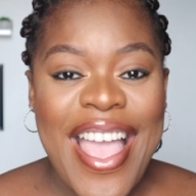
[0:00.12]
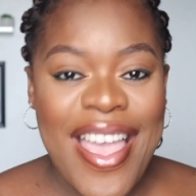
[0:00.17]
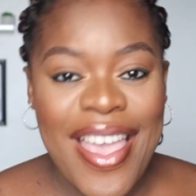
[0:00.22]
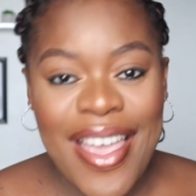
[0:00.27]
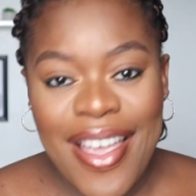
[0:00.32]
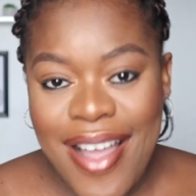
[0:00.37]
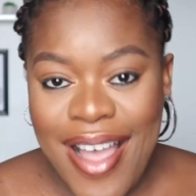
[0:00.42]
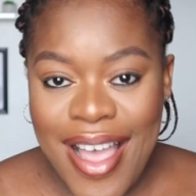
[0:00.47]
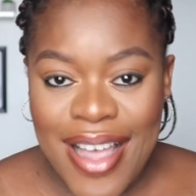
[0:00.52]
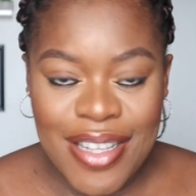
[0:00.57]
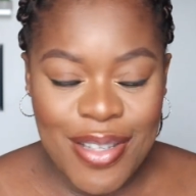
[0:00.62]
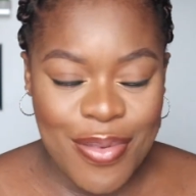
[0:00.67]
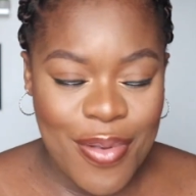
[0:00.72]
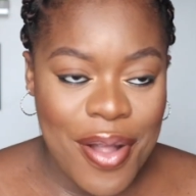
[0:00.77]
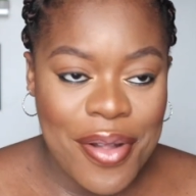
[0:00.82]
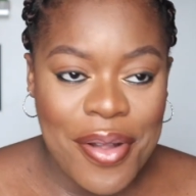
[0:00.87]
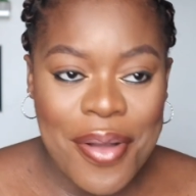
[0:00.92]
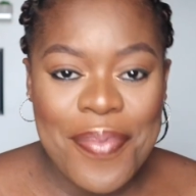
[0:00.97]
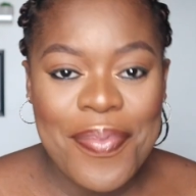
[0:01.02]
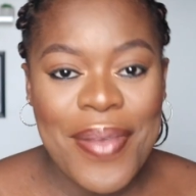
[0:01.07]
Hey guys,
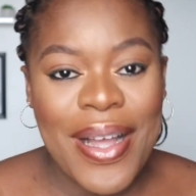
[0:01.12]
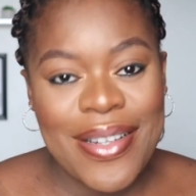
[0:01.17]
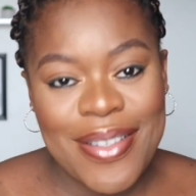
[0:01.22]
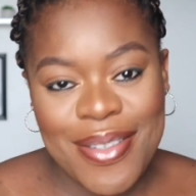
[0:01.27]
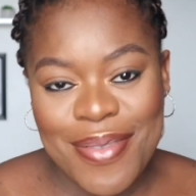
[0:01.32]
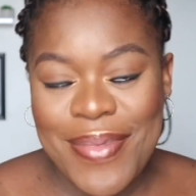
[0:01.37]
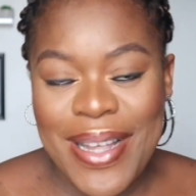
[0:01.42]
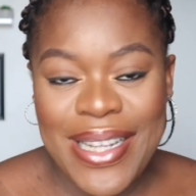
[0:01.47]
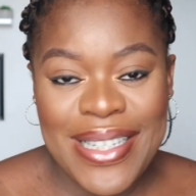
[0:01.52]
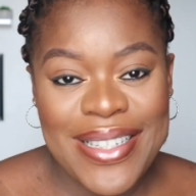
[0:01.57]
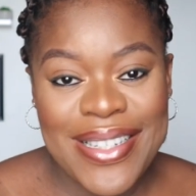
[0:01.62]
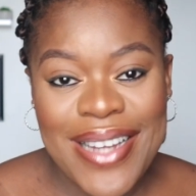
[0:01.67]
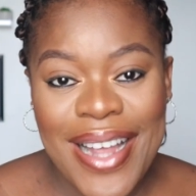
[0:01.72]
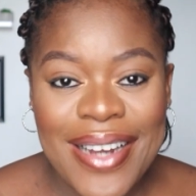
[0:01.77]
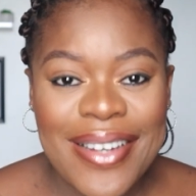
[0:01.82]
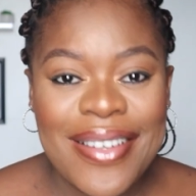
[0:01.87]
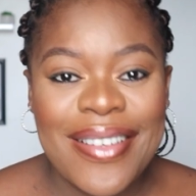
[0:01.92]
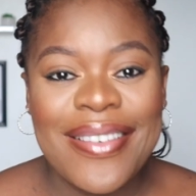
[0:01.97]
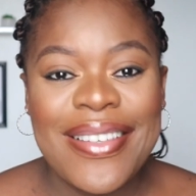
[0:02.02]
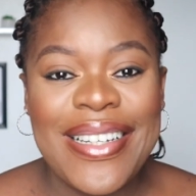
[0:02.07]
welcome back to my
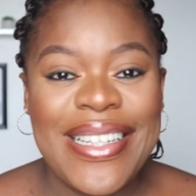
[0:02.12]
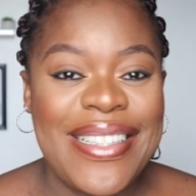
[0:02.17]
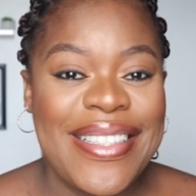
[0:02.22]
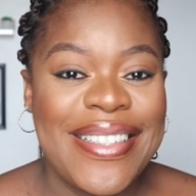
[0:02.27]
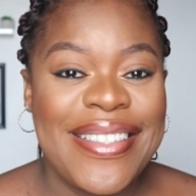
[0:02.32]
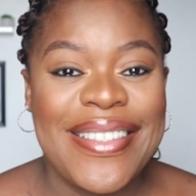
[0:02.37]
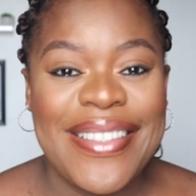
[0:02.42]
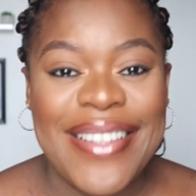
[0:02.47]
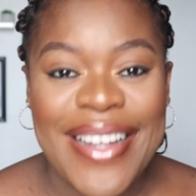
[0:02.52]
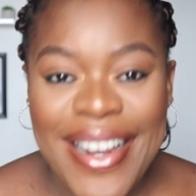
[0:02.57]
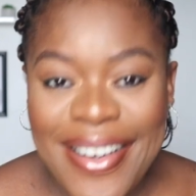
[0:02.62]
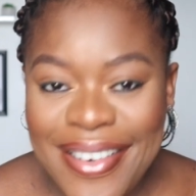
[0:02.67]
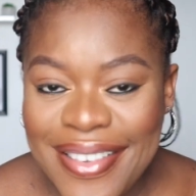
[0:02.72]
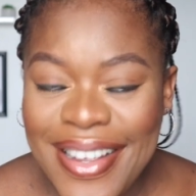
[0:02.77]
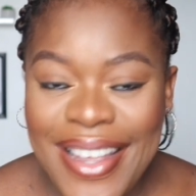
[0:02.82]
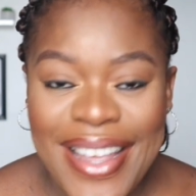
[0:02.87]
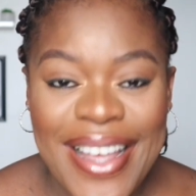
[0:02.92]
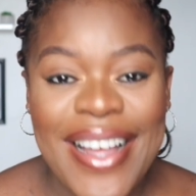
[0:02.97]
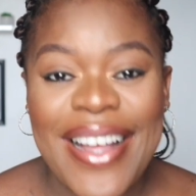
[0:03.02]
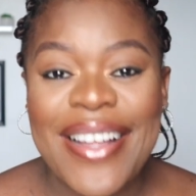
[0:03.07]
channel. It is
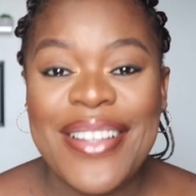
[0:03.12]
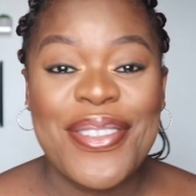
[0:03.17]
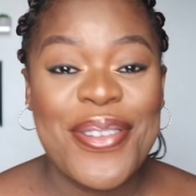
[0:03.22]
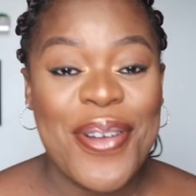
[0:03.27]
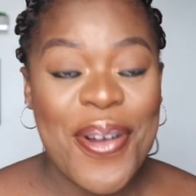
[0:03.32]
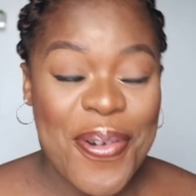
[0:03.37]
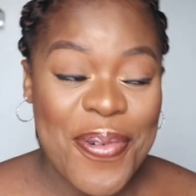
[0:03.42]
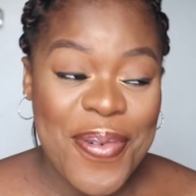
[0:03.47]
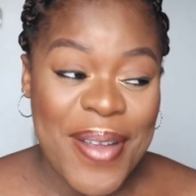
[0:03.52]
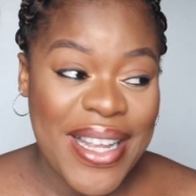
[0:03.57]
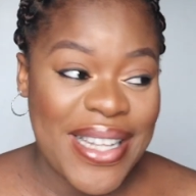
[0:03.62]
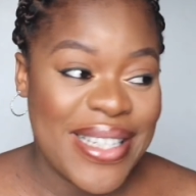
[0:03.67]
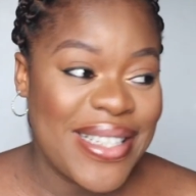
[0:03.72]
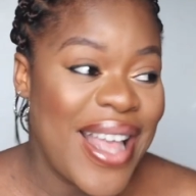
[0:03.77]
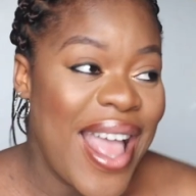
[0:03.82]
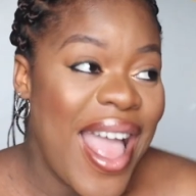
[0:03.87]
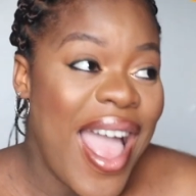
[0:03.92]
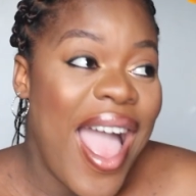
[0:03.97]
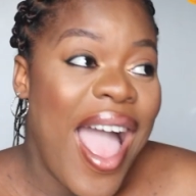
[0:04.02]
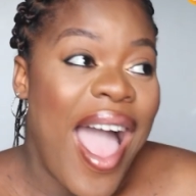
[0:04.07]
Nello here as
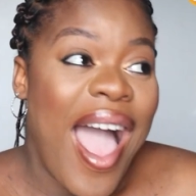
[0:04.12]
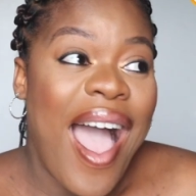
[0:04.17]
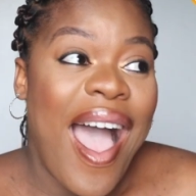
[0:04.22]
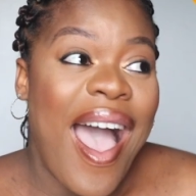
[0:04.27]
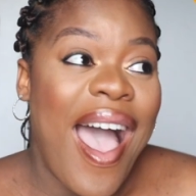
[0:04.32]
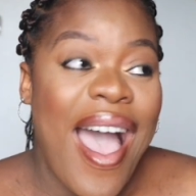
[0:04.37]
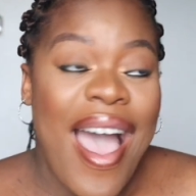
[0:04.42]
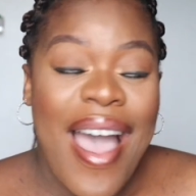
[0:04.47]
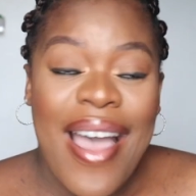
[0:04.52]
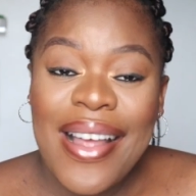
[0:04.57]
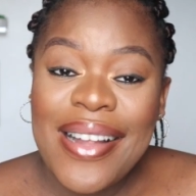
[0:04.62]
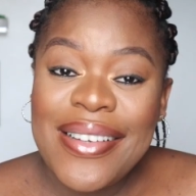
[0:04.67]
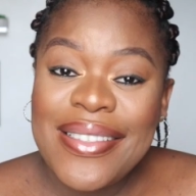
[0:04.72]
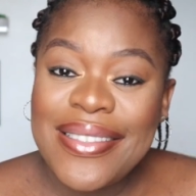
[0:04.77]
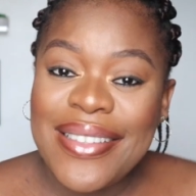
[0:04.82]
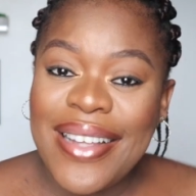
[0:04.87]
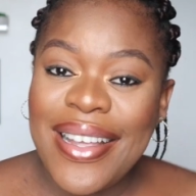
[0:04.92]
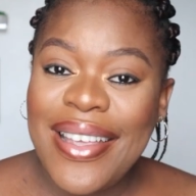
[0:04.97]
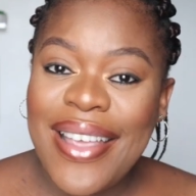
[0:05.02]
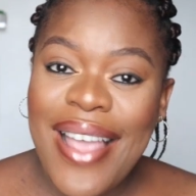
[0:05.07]
always,
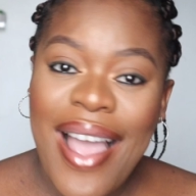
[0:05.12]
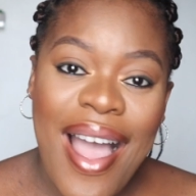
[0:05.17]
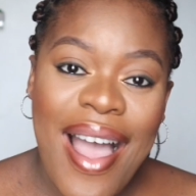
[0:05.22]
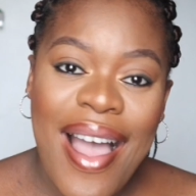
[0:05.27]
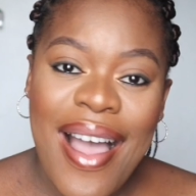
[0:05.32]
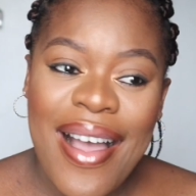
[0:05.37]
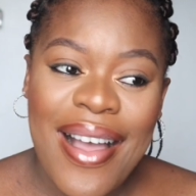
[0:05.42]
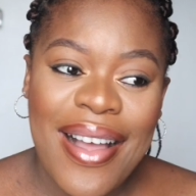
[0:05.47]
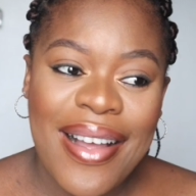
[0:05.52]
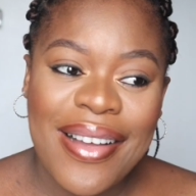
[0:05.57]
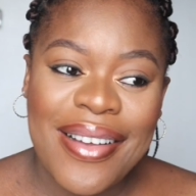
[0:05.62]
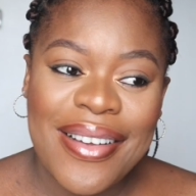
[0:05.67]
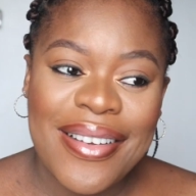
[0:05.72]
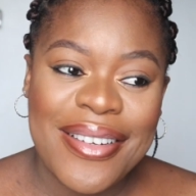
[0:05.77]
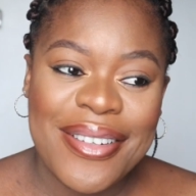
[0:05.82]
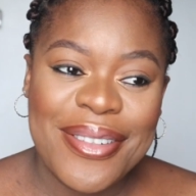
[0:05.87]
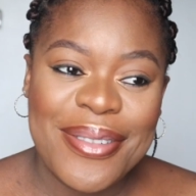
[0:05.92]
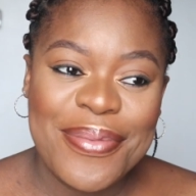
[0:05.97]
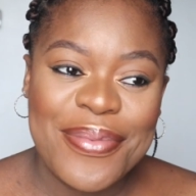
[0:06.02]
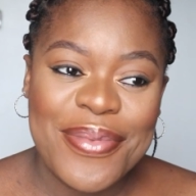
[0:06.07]
and yeah,
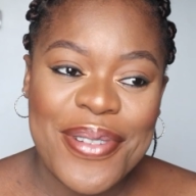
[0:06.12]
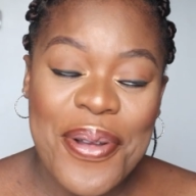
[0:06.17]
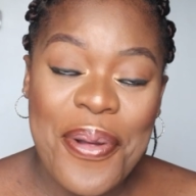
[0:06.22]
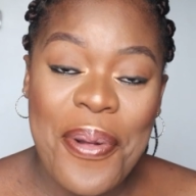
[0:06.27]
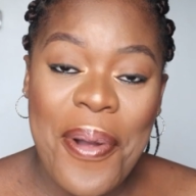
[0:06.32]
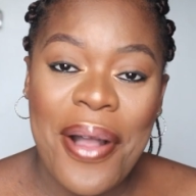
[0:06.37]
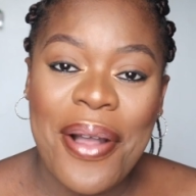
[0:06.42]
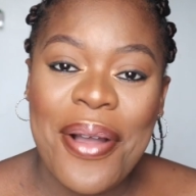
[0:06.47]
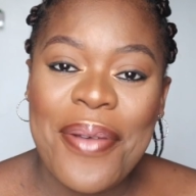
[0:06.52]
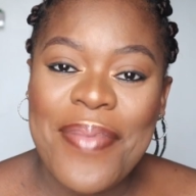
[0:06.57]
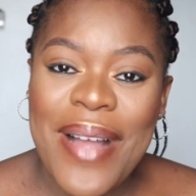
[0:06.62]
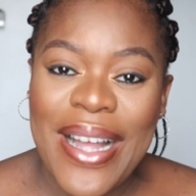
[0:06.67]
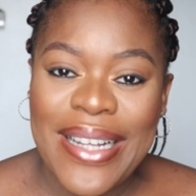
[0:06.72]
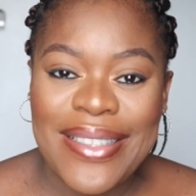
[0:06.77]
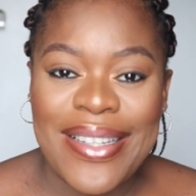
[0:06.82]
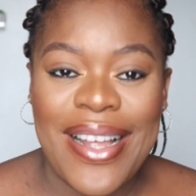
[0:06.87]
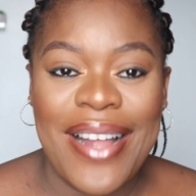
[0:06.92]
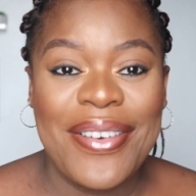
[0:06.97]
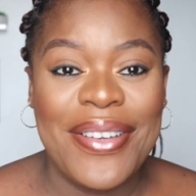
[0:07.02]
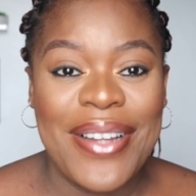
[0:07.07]
um welcome
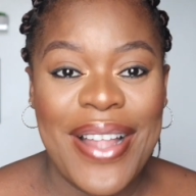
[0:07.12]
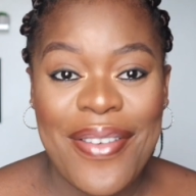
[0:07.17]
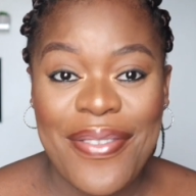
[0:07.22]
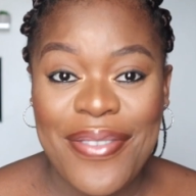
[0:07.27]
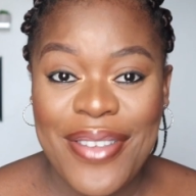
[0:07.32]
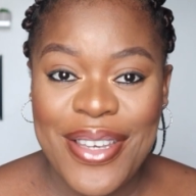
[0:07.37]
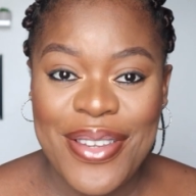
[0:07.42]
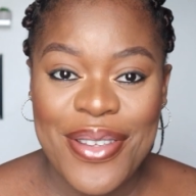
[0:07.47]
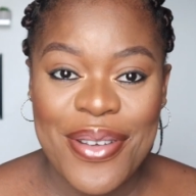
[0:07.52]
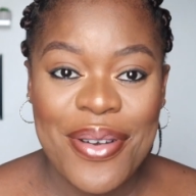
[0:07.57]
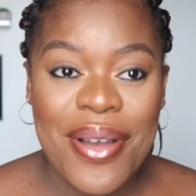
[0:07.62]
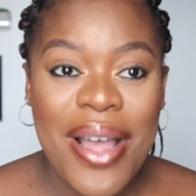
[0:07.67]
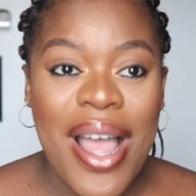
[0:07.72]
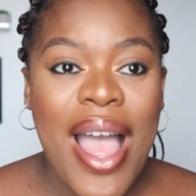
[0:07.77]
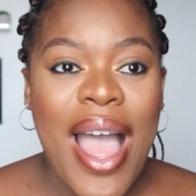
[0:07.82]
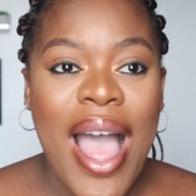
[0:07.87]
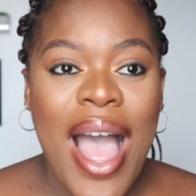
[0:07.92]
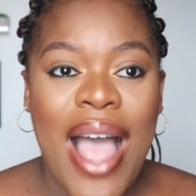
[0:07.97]
back to another video.